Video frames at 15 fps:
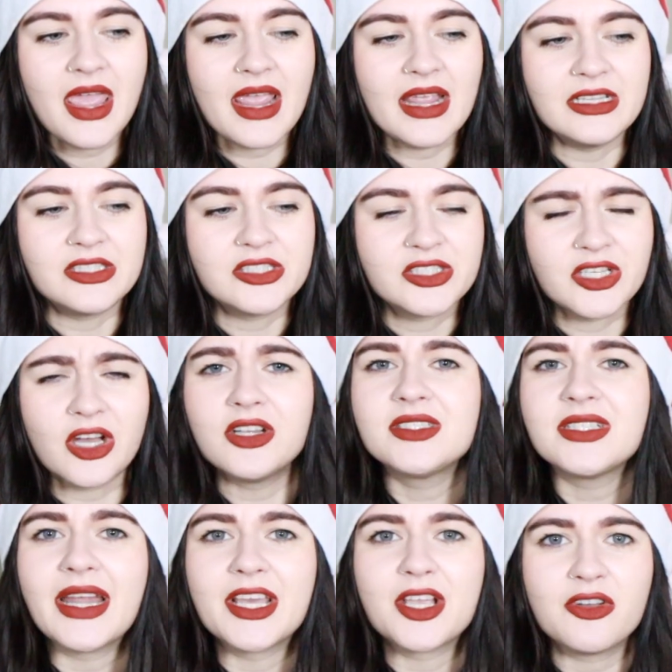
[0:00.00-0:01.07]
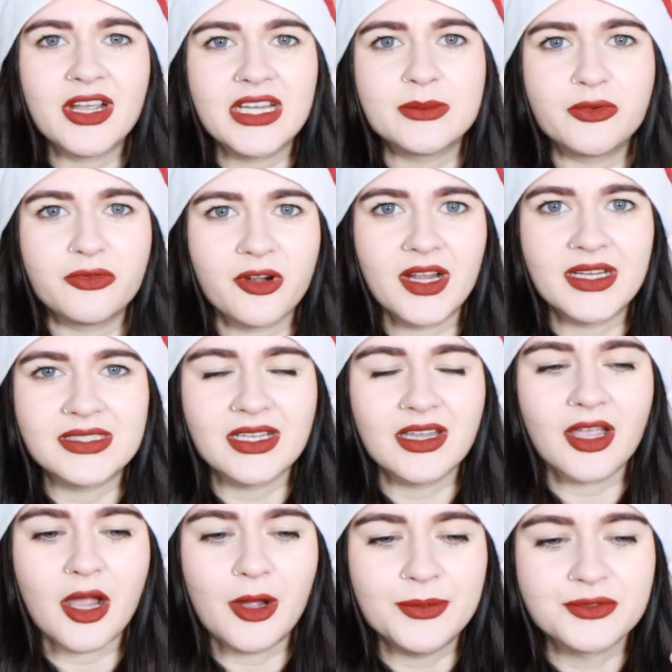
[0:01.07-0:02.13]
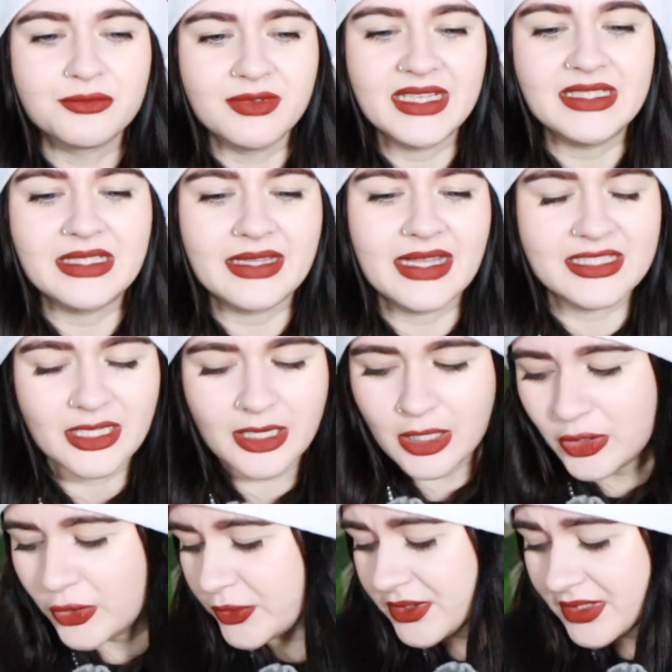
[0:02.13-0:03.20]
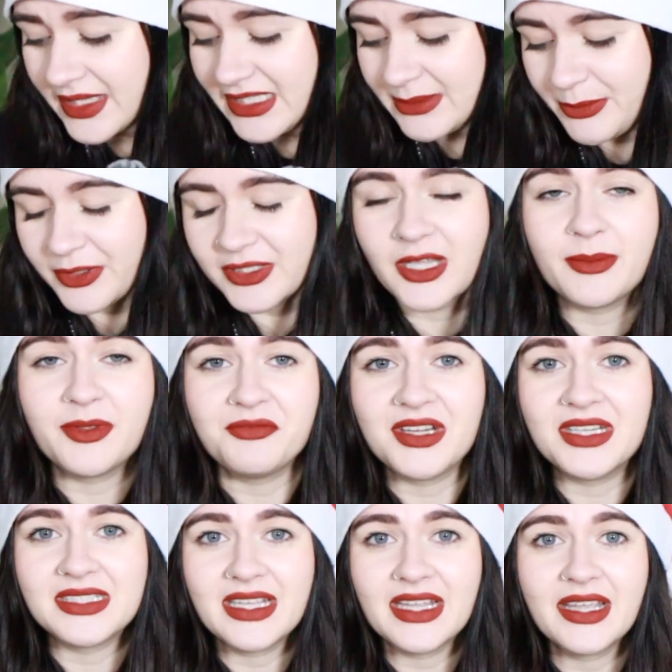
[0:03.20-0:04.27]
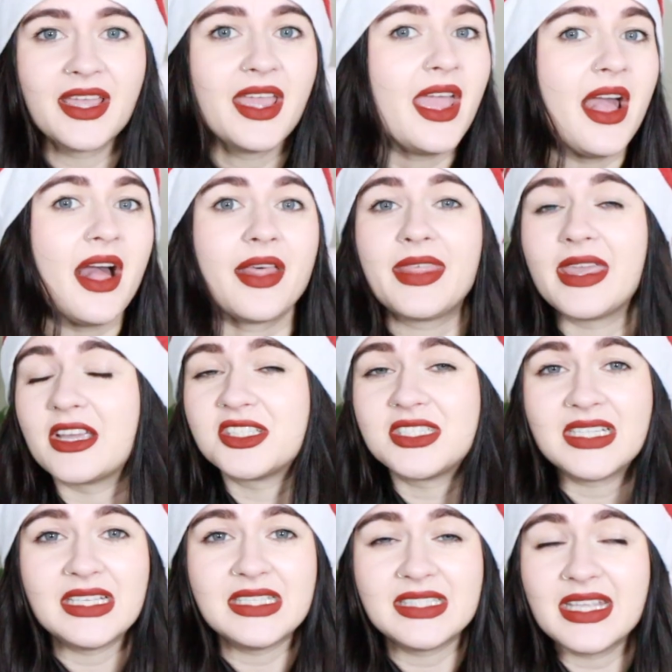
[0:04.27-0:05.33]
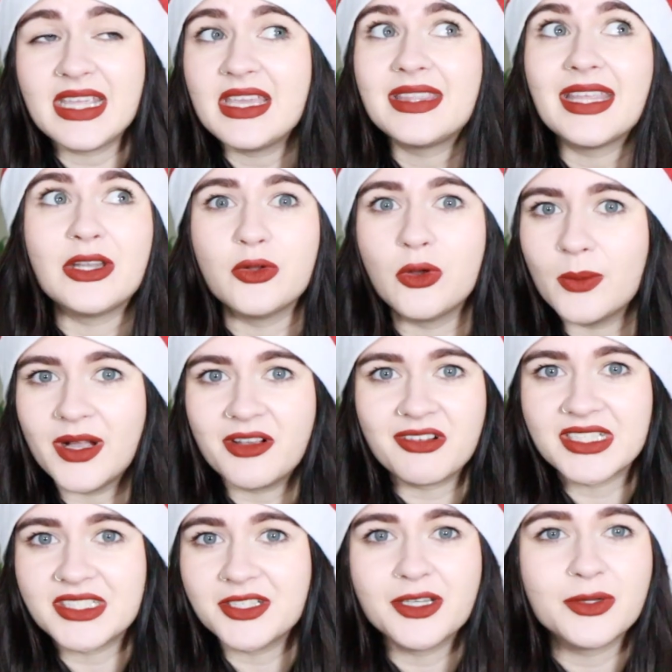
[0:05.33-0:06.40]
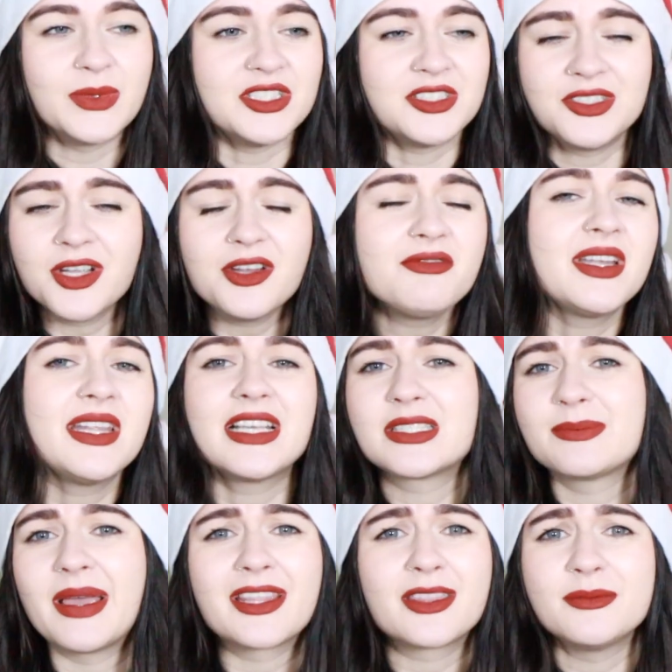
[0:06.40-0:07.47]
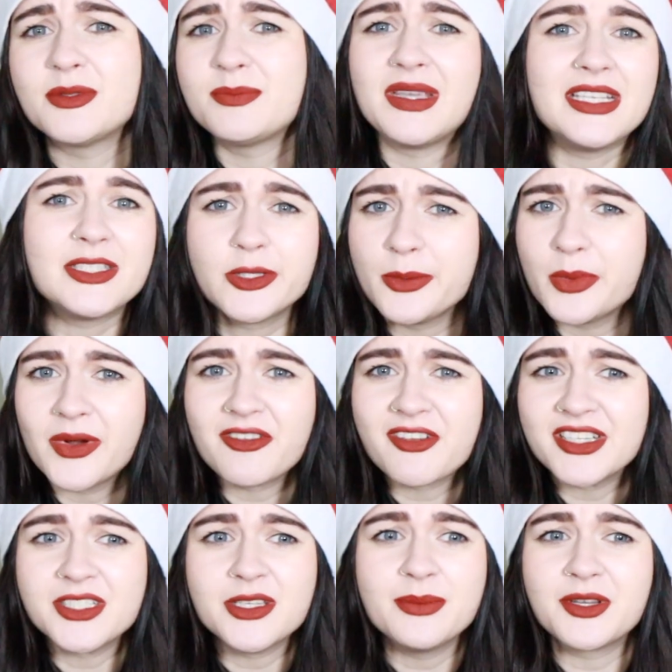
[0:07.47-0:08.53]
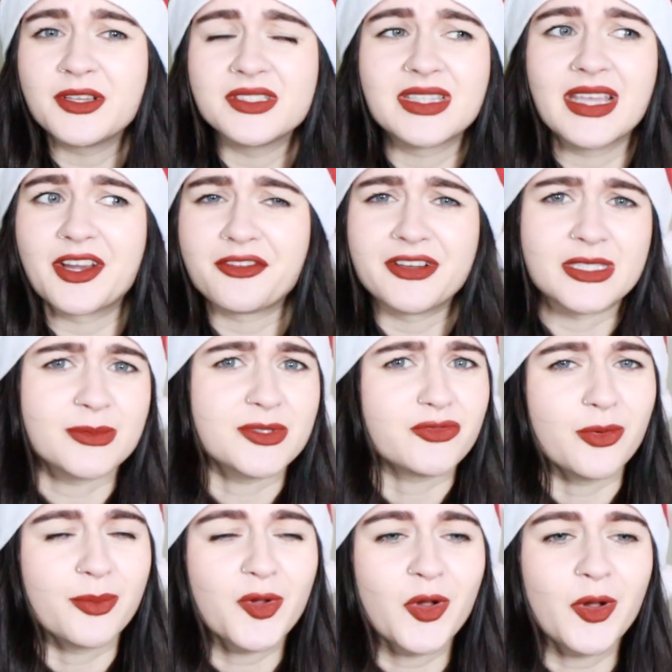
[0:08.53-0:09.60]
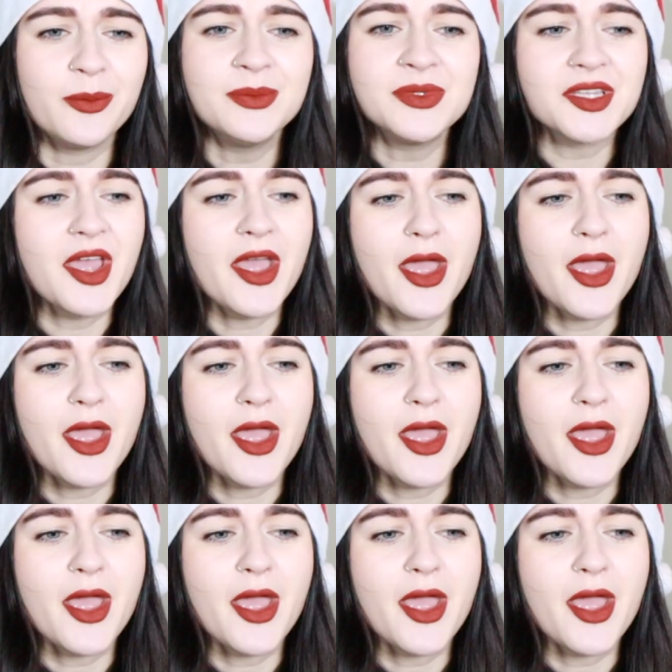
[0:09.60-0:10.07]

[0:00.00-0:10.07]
is such an incredible writer. Like, I was reading this, like, lots of these books I've been reading, they are cheesy, they're not well written, which you don't really expect them to be super well written because they're Christmas rom-coms.